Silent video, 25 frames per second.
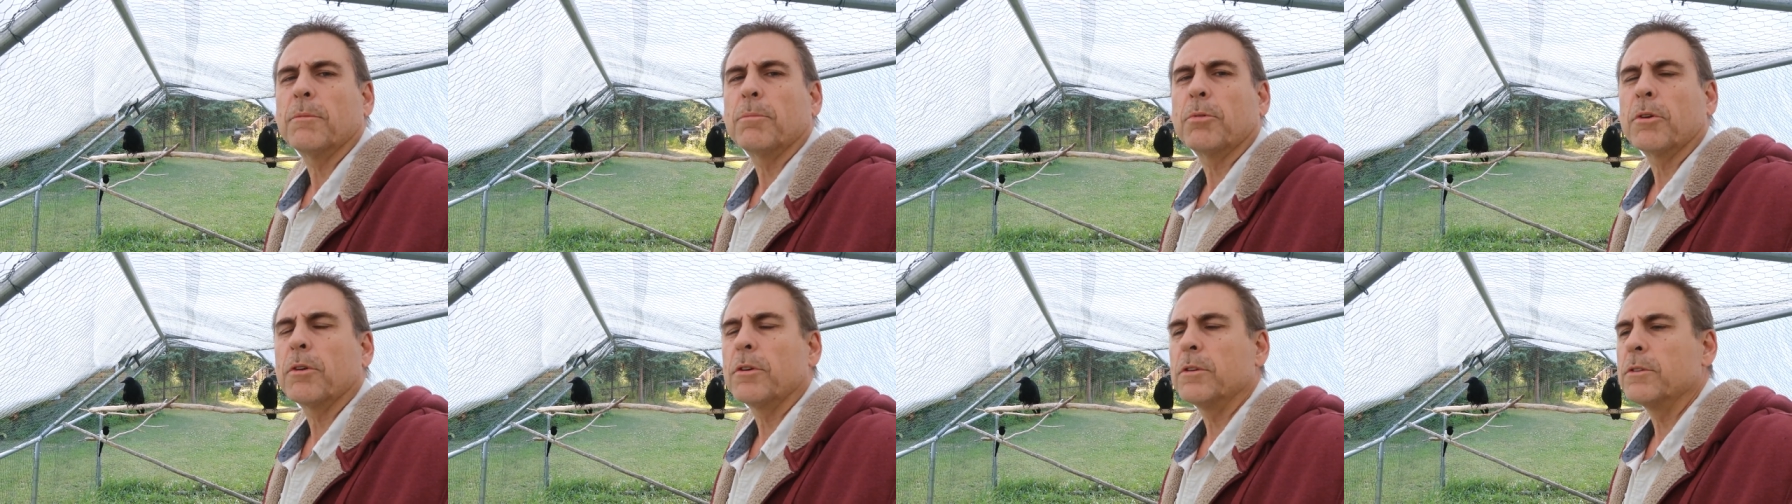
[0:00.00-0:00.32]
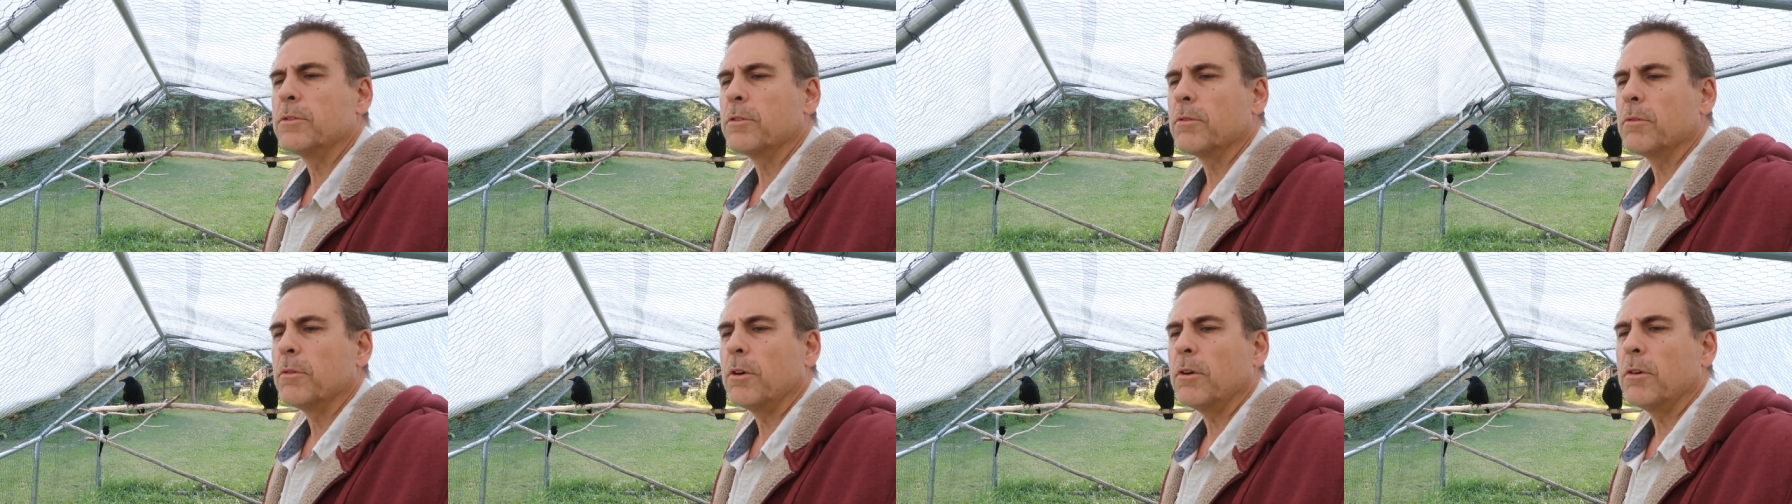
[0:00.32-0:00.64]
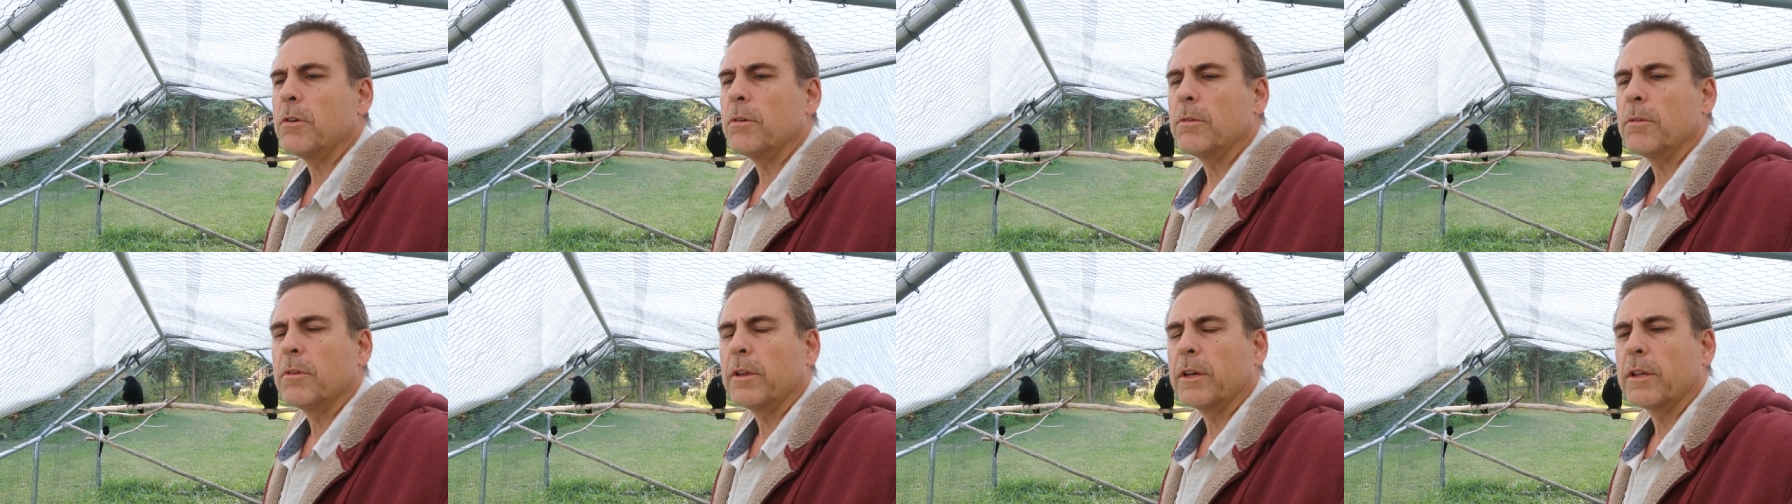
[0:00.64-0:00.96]
birds are
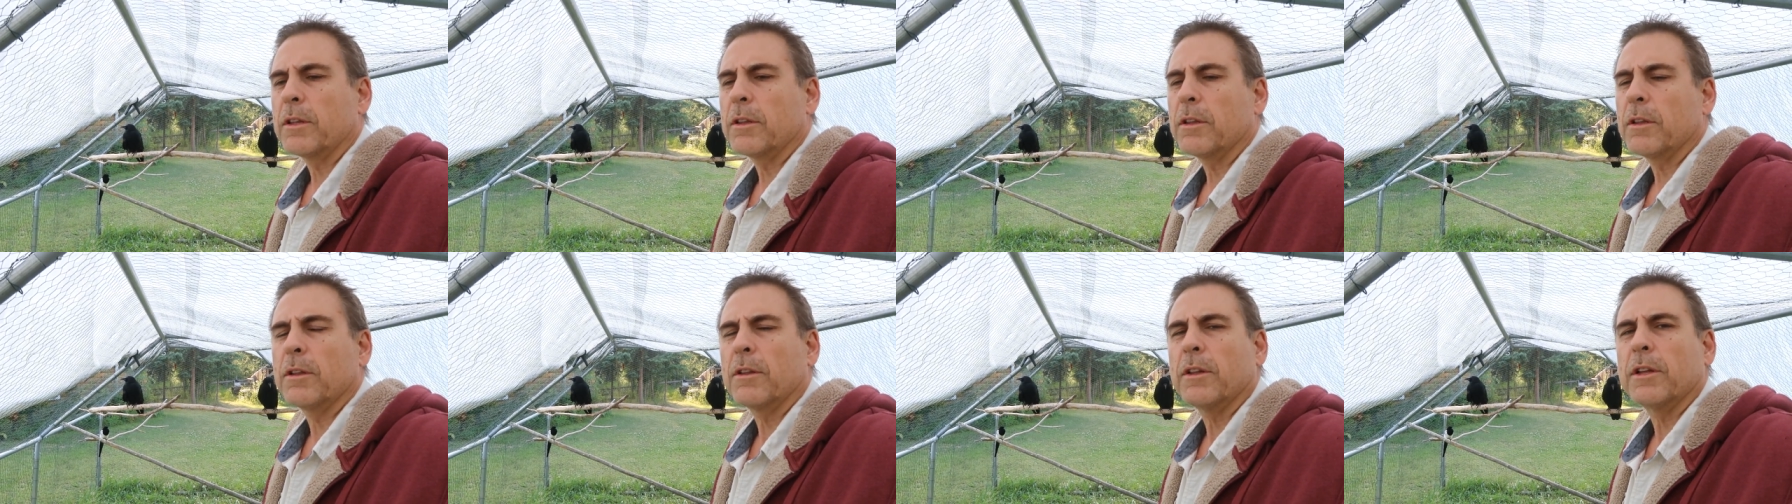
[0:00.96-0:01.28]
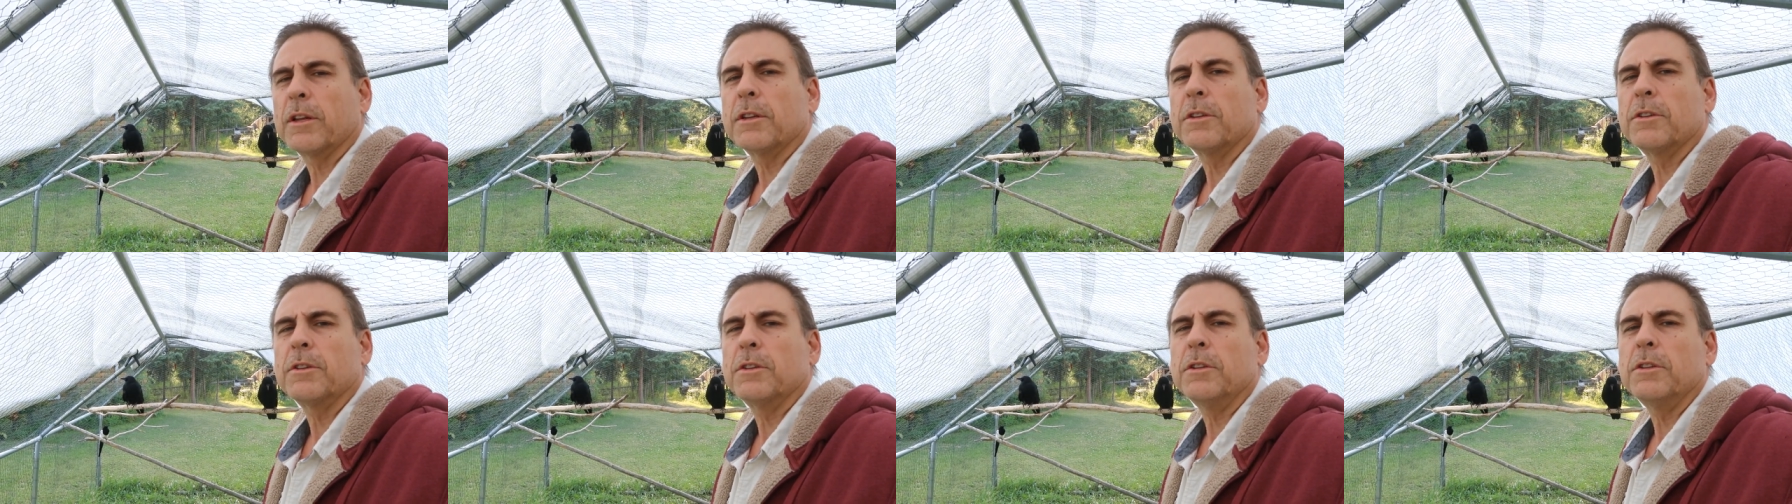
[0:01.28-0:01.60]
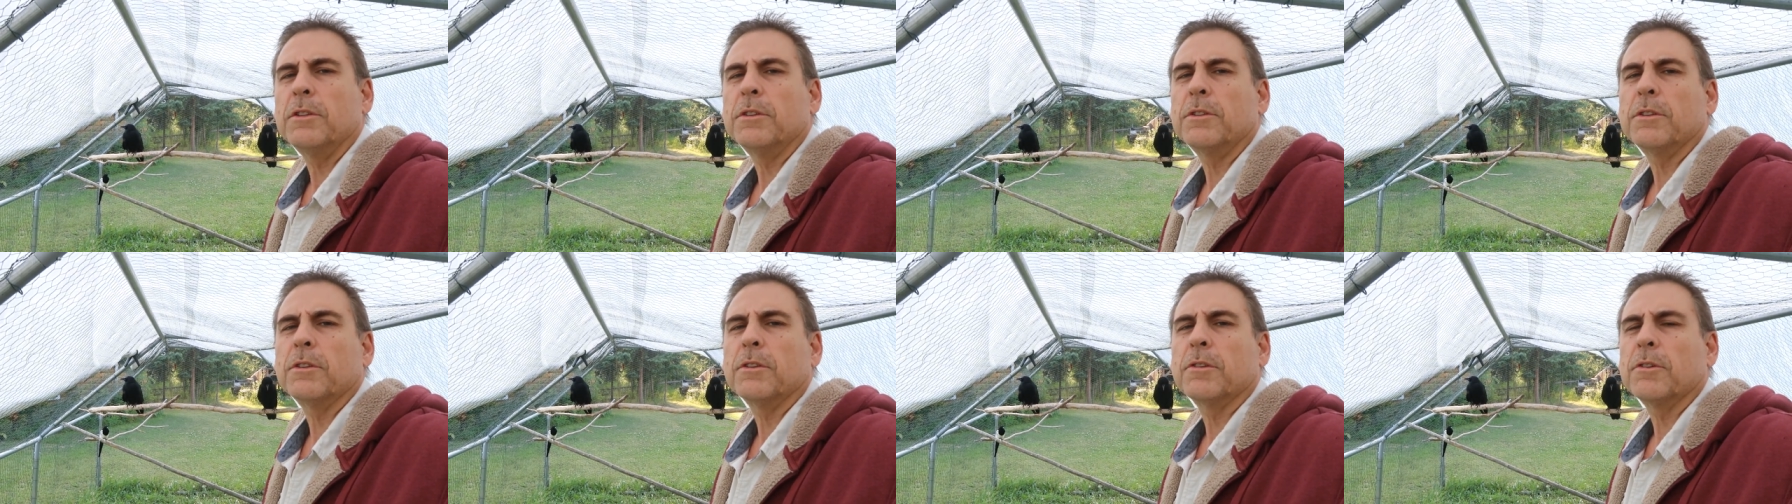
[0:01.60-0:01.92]
all like like
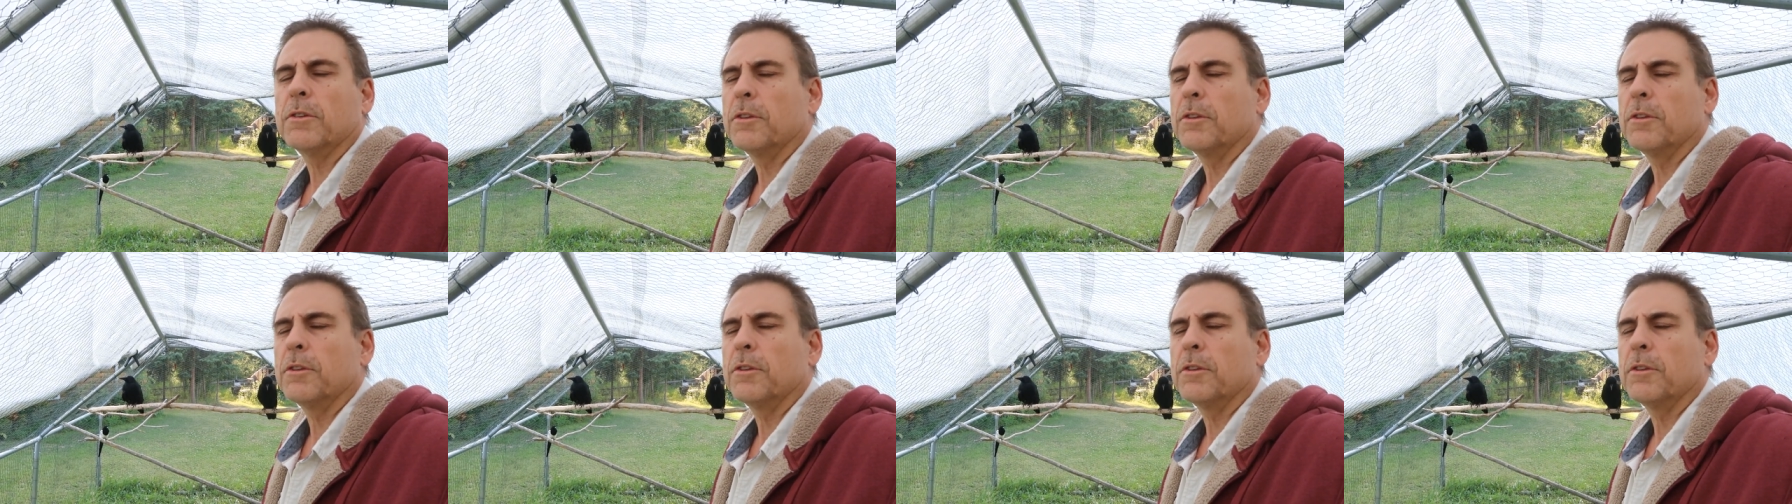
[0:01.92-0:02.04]
she's their